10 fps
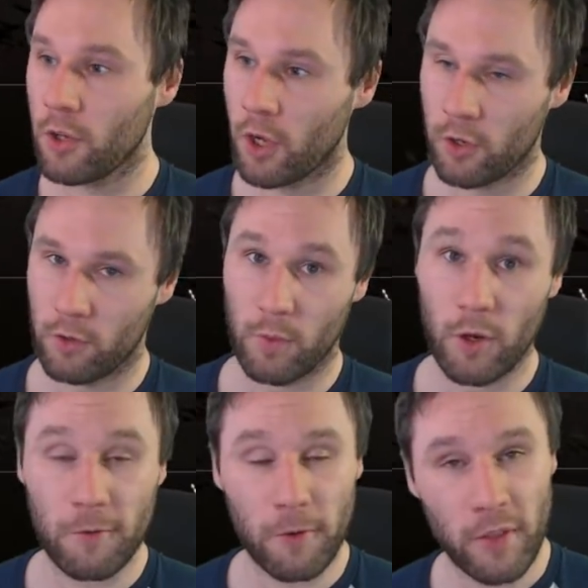Now,
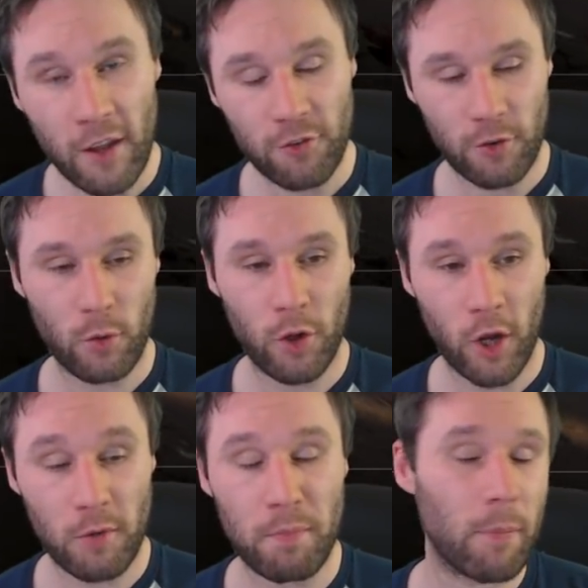for that
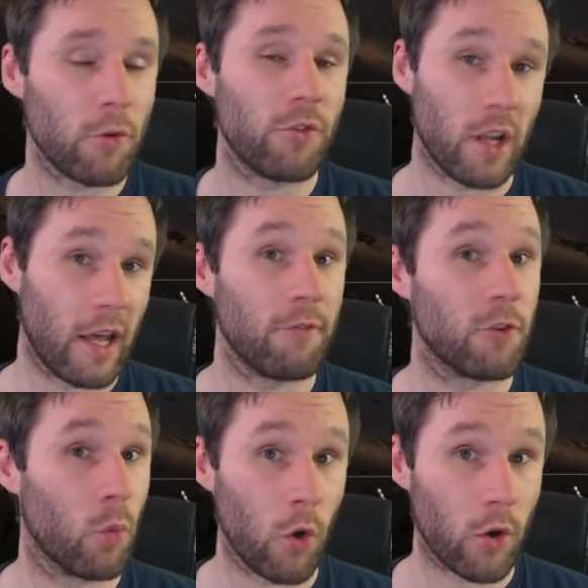slowdown, people still have
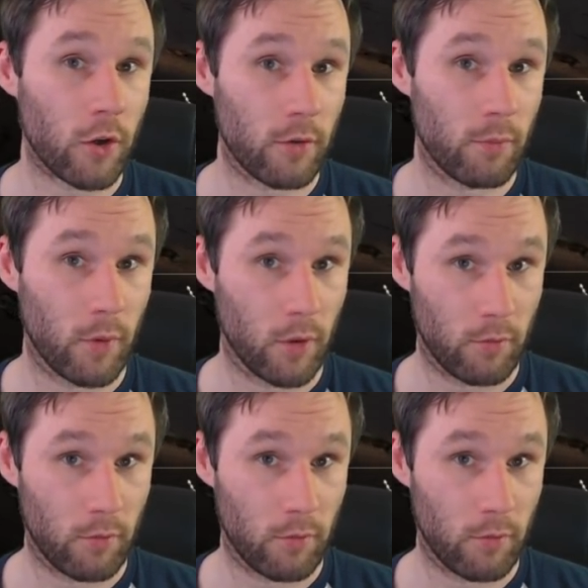to work.